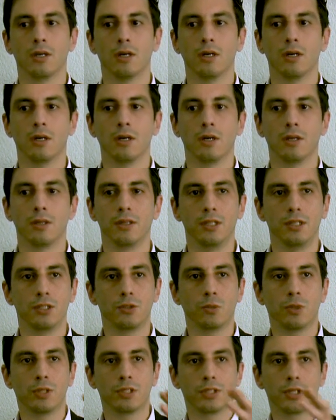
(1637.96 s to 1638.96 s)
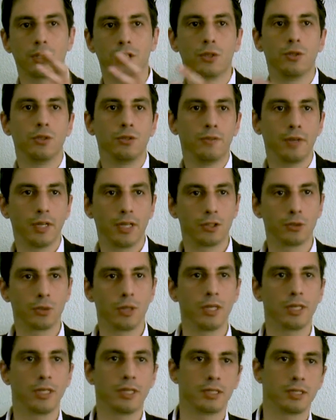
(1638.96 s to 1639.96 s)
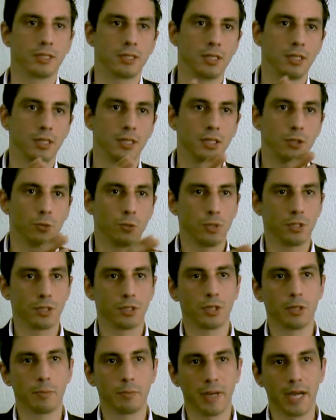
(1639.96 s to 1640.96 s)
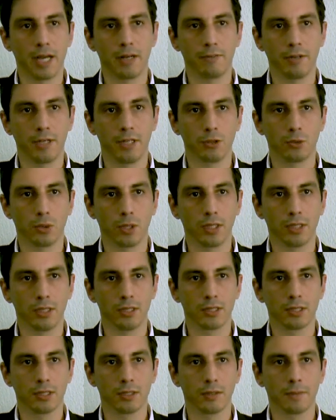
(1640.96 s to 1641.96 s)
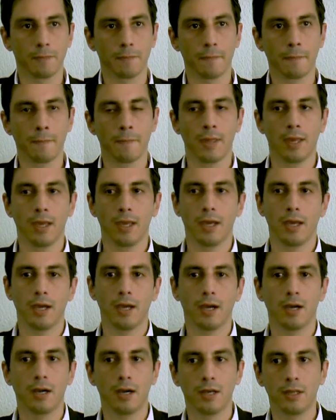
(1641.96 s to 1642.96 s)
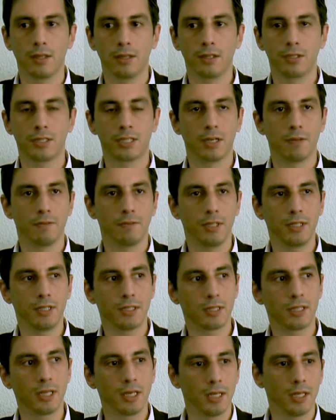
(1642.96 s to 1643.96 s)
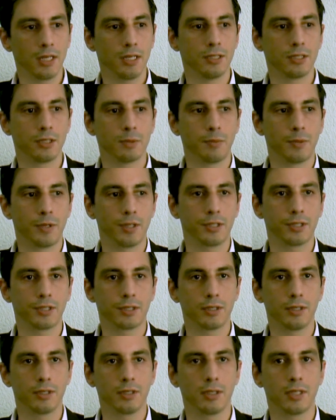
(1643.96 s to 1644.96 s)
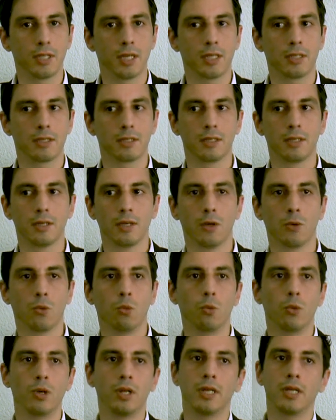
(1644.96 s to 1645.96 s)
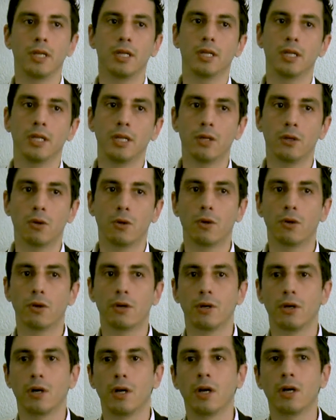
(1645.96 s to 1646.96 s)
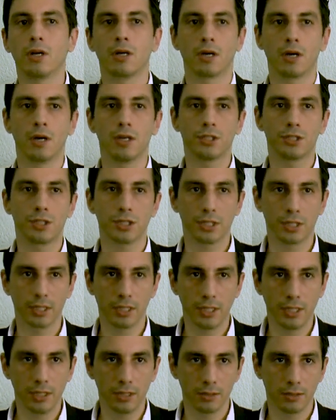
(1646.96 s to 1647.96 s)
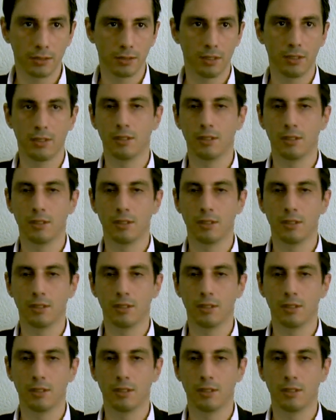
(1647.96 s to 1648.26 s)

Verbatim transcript: uh, these ones are good Venezuelans and these ones are bad Venezuelans. Uh, the Chavista is a person that willingly or unconsciously